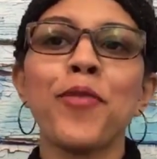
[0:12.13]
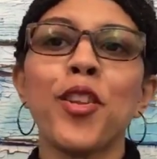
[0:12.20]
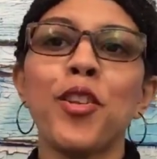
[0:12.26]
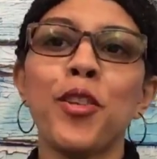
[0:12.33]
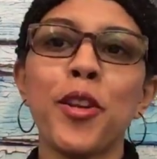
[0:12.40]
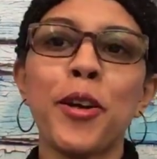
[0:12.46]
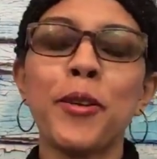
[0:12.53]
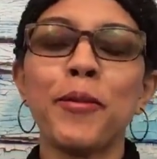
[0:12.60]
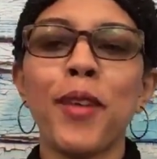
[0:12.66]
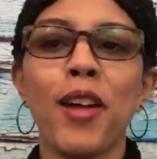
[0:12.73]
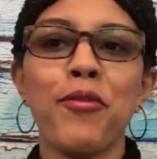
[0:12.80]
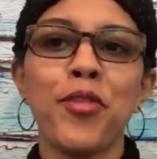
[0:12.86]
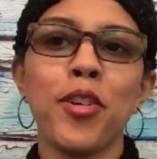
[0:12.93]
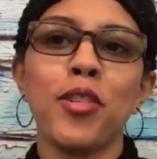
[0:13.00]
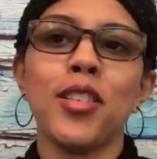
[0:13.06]
You know, I
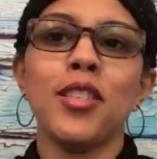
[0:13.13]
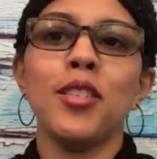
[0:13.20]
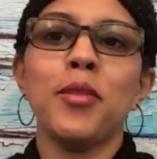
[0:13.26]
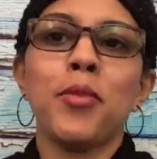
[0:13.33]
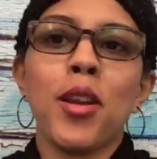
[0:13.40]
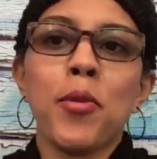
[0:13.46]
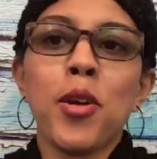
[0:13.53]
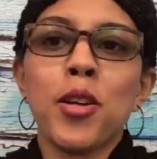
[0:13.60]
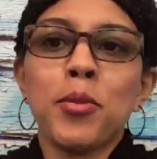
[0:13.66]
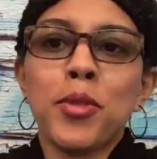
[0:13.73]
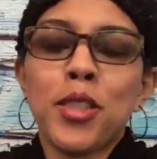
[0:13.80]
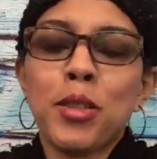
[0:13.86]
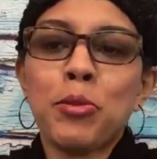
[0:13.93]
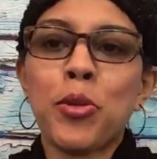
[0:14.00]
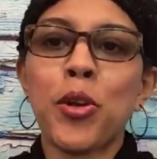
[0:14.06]
felt good when I woke up
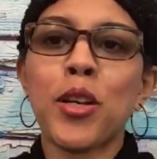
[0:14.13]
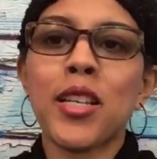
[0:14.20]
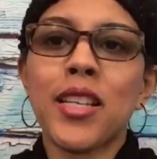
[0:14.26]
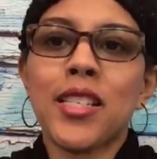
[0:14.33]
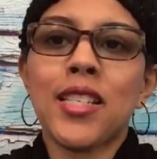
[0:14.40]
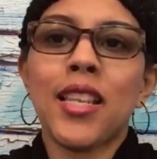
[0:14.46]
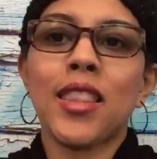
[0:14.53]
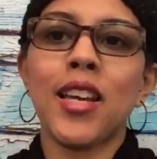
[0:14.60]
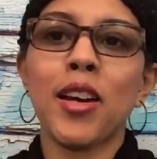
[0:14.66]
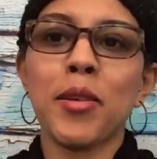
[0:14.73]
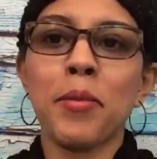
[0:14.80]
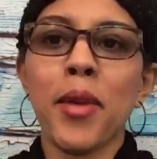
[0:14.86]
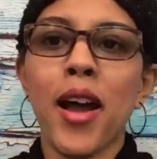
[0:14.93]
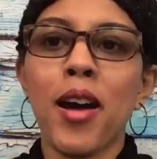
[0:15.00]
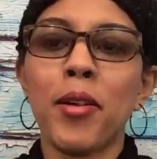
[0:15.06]
this morning because I thought
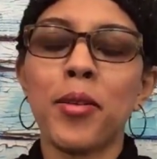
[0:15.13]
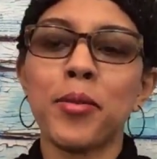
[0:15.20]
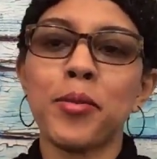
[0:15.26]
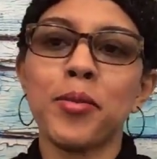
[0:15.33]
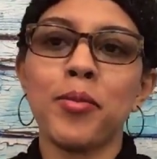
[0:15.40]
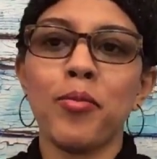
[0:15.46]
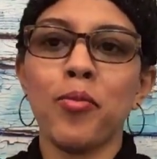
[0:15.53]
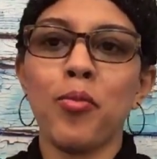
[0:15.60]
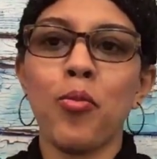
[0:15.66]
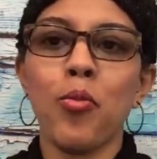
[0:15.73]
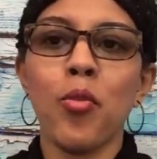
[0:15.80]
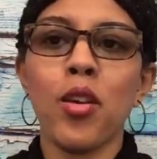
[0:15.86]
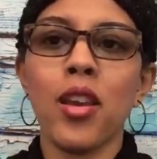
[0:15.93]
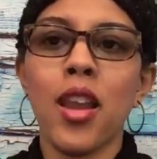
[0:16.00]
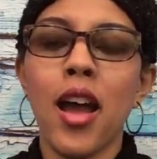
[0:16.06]
about
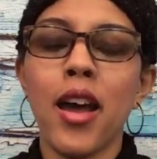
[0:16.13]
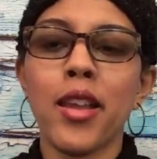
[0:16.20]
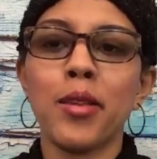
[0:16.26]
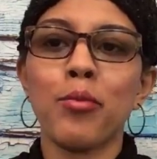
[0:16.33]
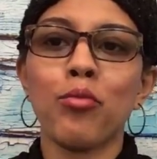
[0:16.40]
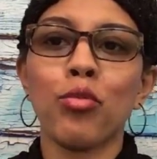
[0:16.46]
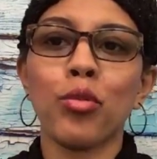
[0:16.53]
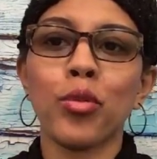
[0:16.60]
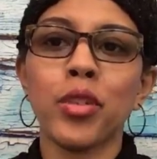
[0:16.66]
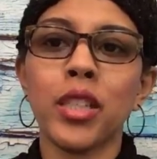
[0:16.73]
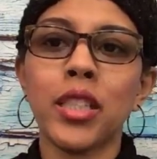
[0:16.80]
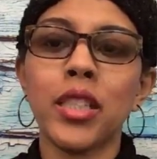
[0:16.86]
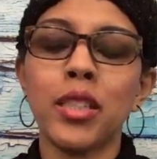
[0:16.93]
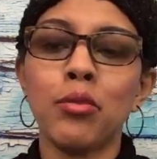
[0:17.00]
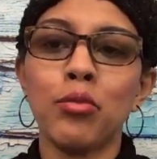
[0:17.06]
what I am
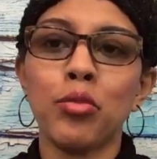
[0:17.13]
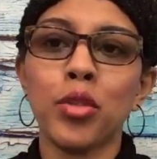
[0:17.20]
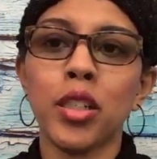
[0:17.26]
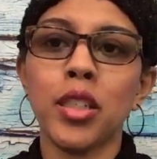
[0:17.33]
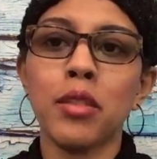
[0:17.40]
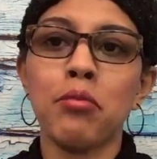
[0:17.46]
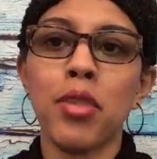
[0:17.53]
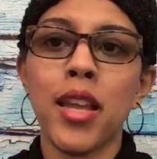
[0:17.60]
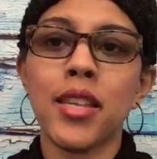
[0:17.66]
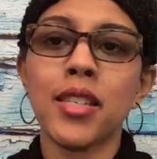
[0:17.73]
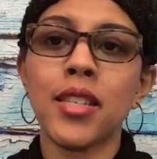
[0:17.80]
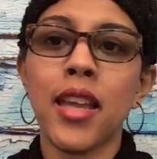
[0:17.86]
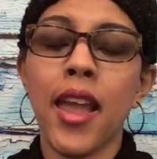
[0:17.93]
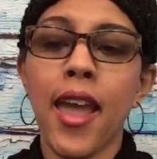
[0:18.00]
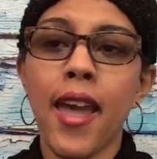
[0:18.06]
really, really blessed
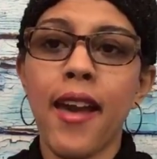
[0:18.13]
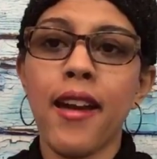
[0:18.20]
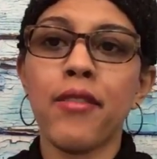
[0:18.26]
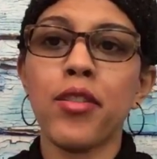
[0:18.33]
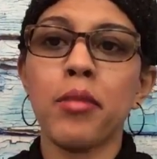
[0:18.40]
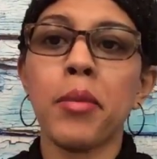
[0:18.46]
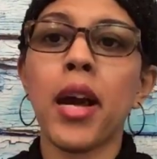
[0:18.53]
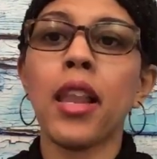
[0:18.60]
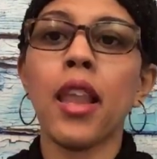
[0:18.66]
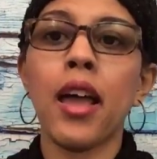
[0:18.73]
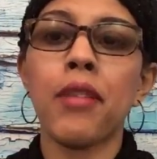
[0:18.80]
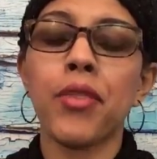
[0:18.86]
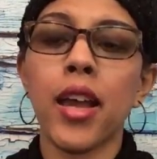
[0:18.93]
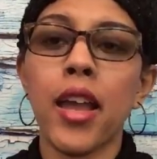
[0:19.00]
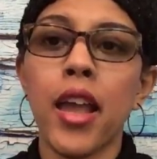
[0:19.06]
to have in my
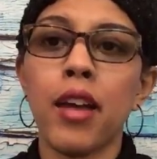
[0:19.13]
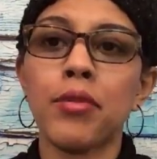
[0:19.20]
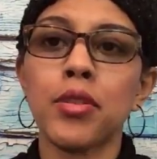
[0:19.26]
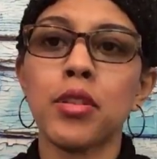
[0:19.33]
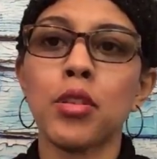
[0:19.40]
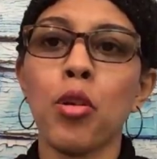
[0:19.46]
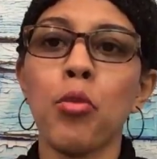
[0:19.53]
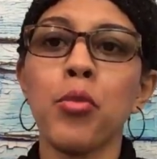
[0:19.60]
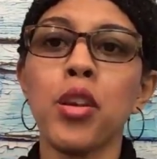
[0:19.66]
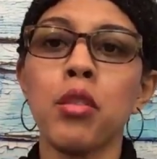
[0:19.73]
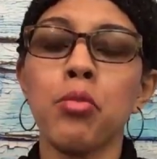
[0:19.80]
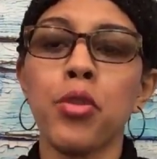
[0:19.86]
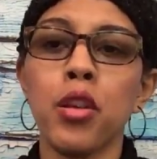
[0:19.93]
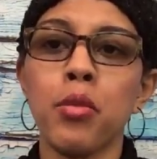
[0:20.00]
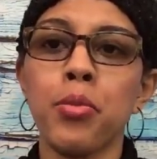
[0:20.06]
life. I have so many
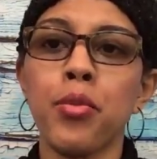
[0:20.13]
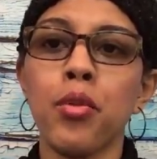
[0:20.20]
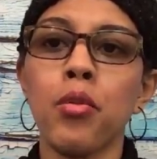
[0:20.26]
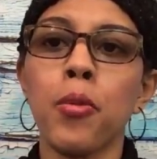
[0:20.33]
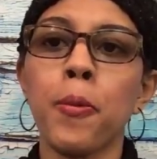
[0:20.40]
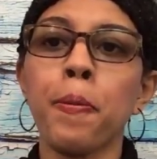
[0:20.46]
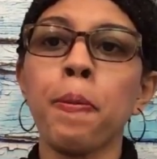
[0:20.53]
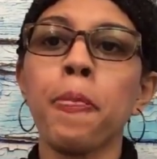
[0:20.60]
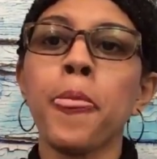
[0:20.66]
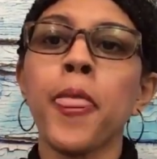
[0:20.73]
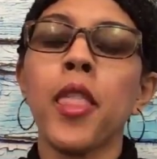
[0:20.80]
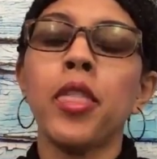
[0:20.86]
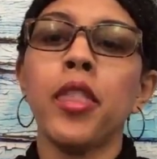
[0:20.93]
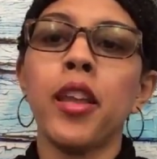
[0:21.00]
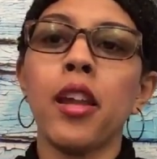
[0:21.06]
people
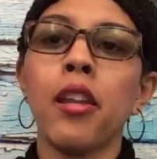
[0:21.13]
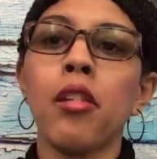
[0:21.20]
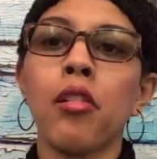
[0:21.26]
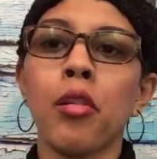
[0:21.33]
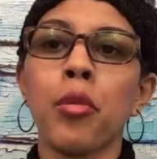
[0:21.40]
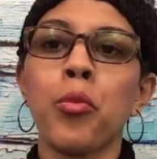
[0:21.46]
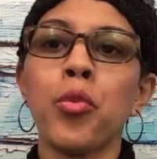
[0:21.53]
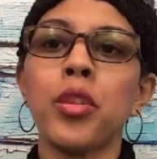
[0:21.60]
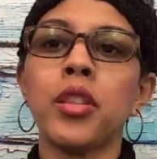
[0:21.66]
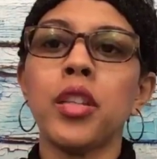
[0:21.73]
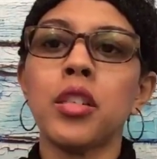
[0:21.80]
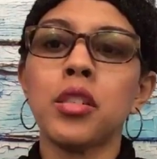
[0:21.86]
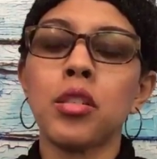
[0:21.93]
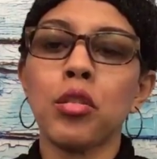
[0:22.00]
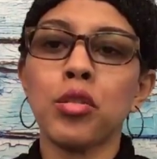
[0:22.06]
that are
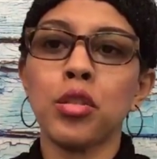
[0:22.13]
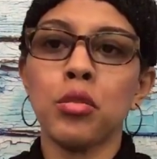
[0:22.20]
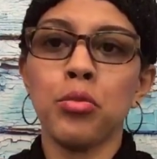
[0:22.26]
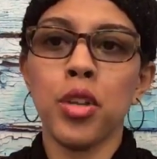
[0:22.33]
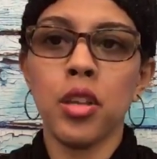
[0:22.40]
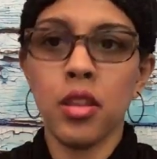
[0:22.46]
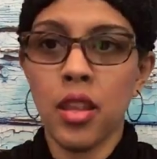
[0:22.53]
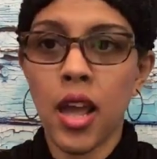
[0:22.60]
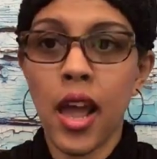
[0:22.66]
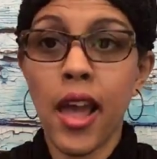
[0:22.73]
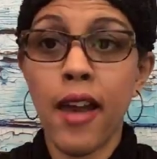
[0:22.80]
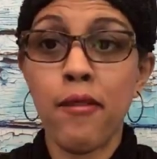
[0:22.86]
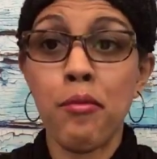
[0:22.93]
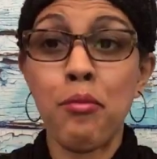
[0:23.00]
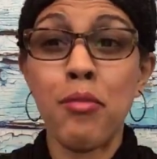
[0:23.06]
within social media that I
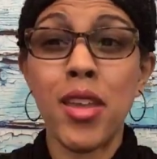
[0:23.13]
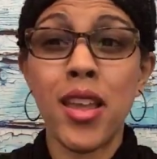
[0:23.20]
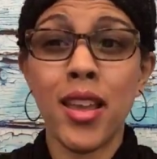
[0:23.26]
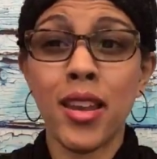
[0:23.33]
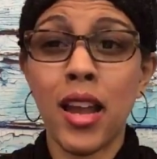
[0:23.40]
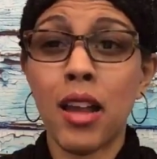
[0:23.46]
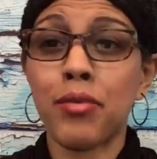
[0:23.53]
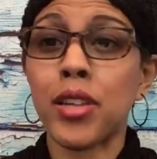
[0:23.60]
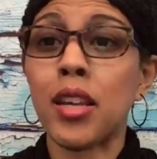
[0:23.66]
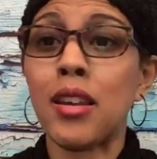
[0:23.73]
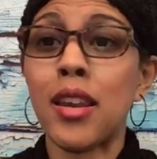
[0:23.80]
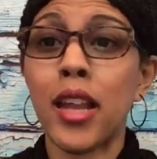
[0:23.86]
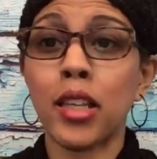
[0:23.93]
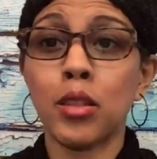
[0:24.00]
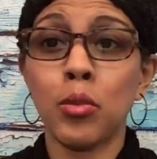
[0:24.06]
have met, I've
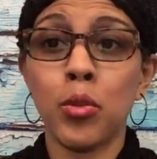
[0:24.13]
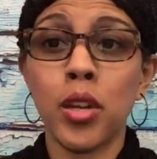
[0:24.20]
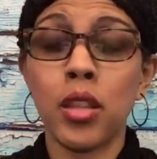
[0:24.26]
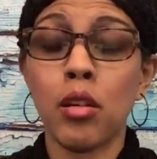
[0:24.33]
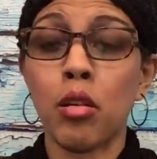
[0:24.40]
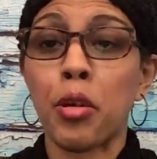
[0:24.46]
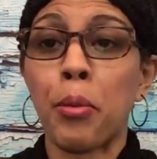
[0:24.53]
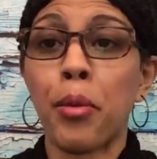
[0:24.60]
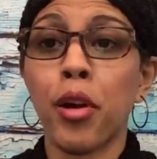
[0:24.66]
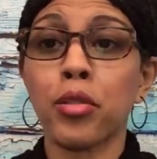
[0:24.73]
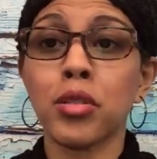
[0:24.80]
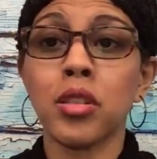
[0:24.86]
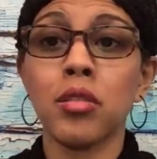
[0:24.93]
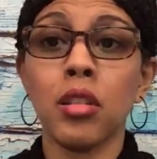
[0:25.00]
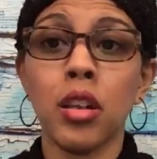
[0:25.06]
connected with on a
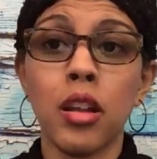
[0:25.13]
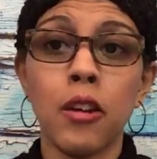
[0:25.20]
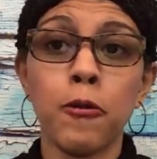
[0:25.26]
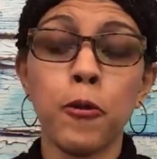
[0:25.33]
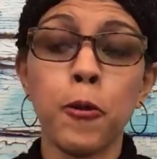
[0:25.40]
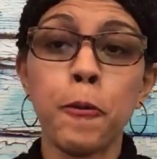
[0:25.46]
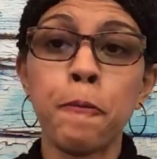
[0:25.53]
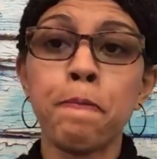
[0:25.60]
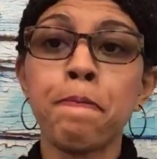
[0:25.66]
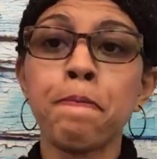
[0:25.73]
personal level.